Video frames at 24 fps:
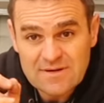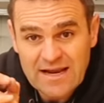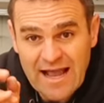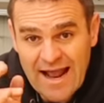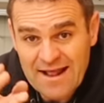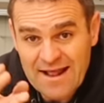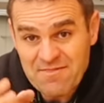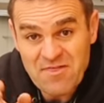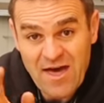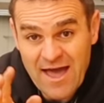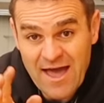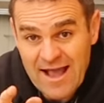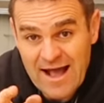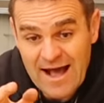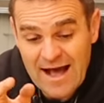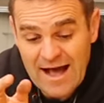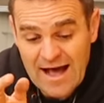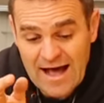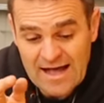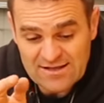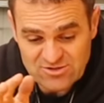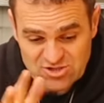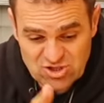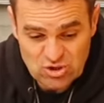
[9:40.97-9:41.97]
And they
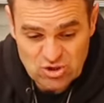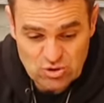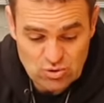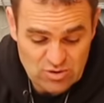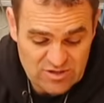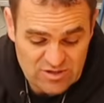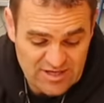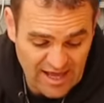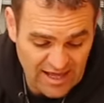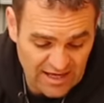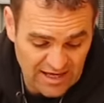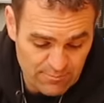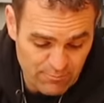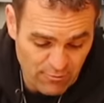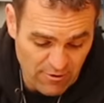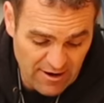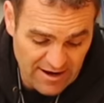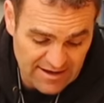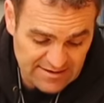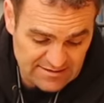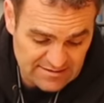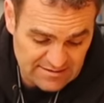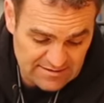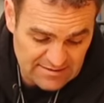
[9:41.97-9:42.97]
are to
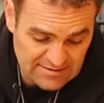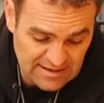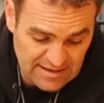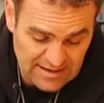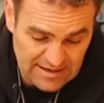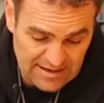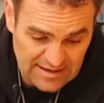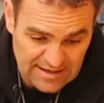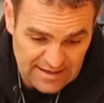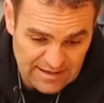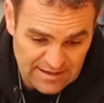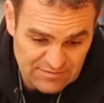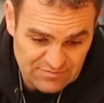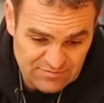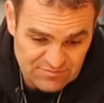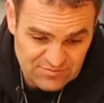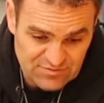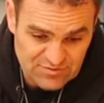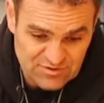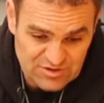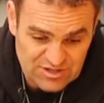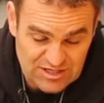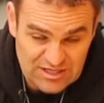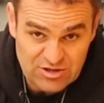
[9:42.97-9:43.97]
calibrate
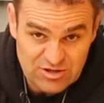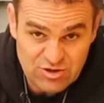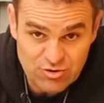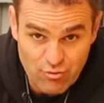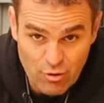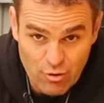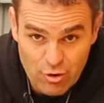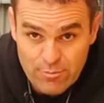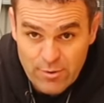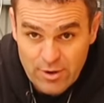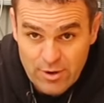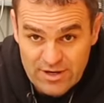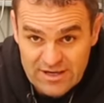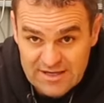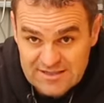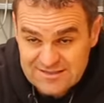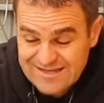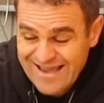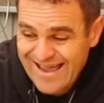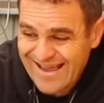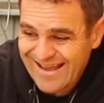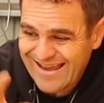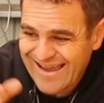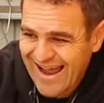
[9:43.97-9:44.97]
the throttle
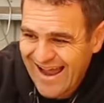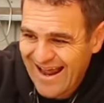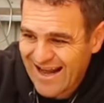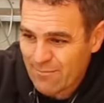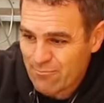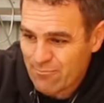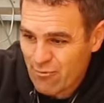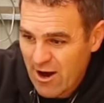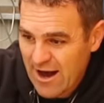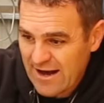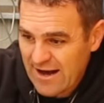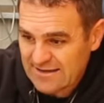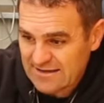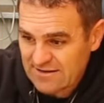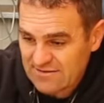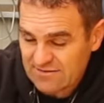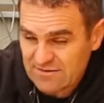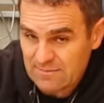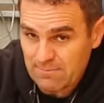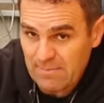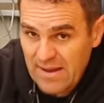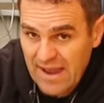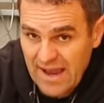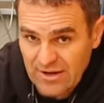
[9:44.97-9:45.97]
bodies and calibrate
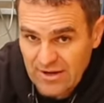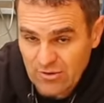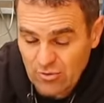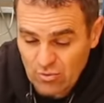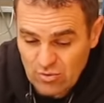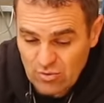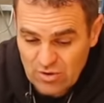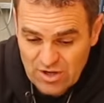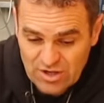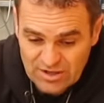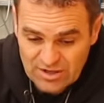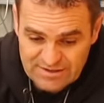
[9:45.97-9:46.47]
the pedal.